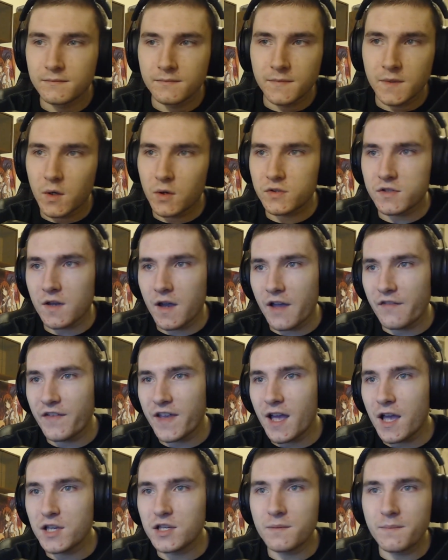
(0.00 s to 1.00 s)
Also, I
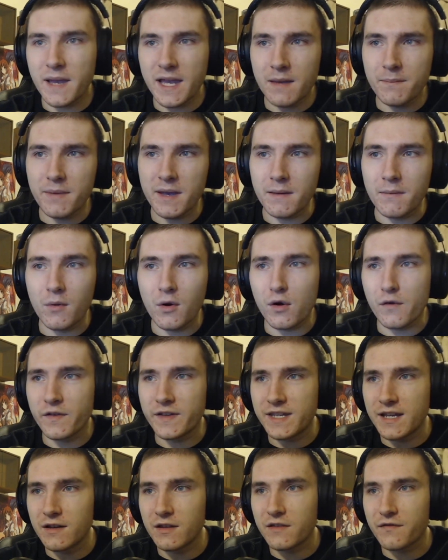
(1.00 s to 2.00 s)
think I should make a bit more of a
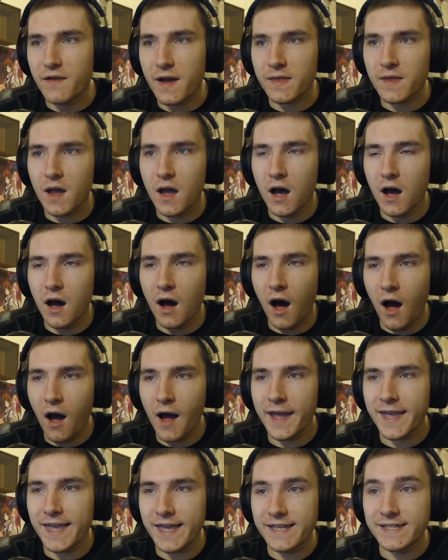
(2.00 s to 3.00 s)
deal of the fact that her
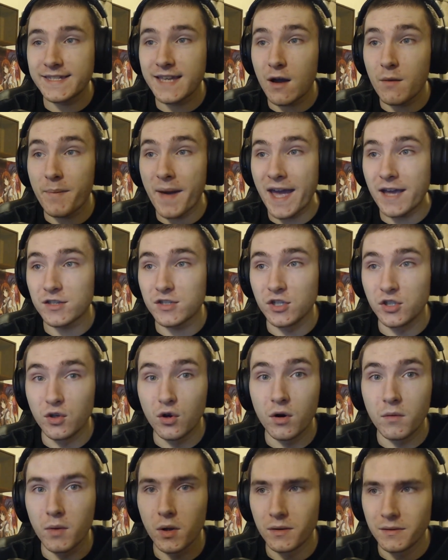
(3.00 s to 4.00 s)
eye is now back to
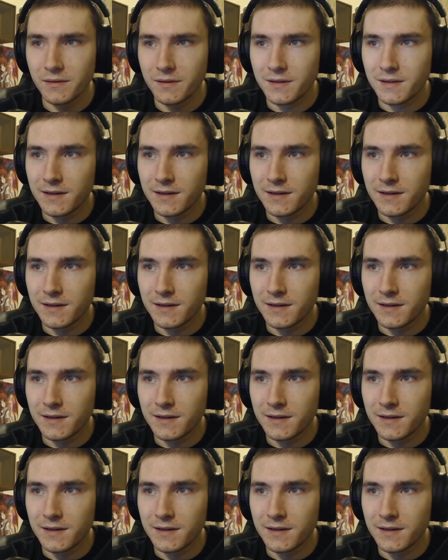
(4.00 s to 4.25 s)
normal.